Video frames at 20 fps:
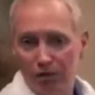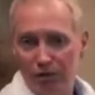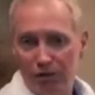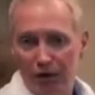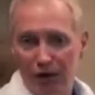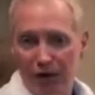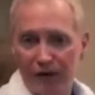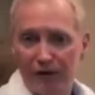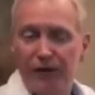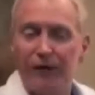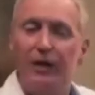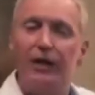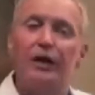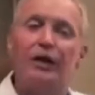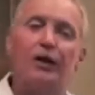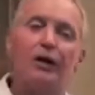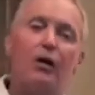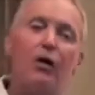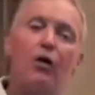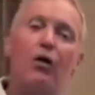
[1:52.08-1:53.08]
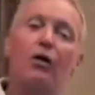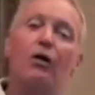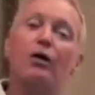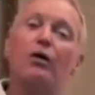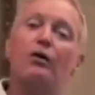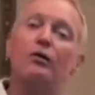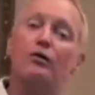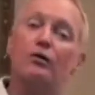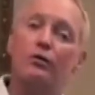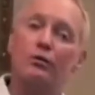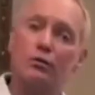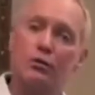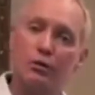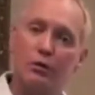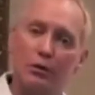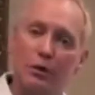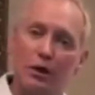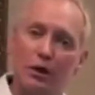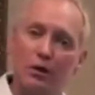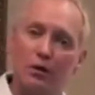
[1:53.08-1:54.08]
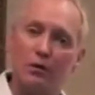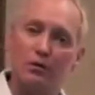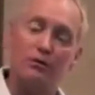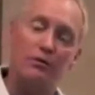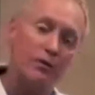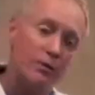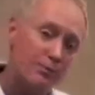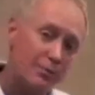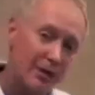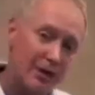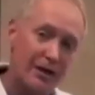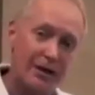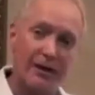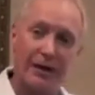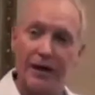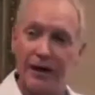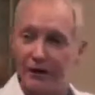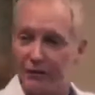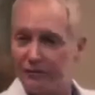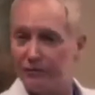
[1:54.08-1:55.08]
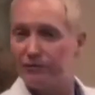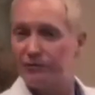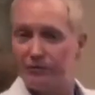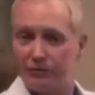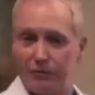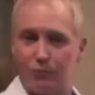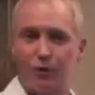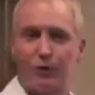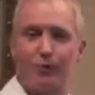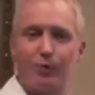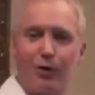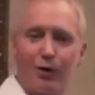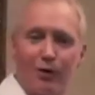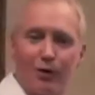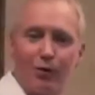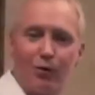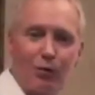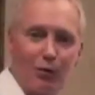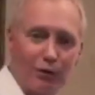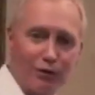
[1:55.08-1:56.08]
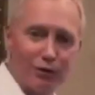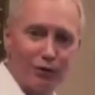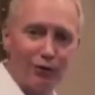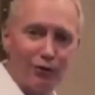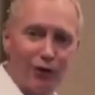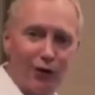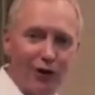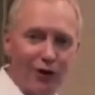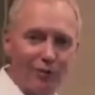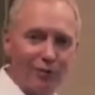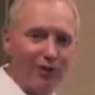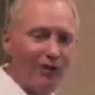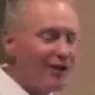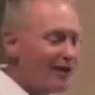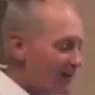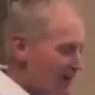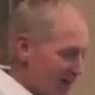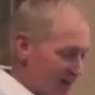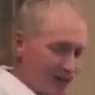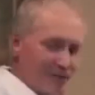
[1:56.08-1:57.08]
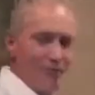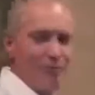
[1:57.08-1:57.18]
effect, or Rouleau, depending on what part of the world you're from. The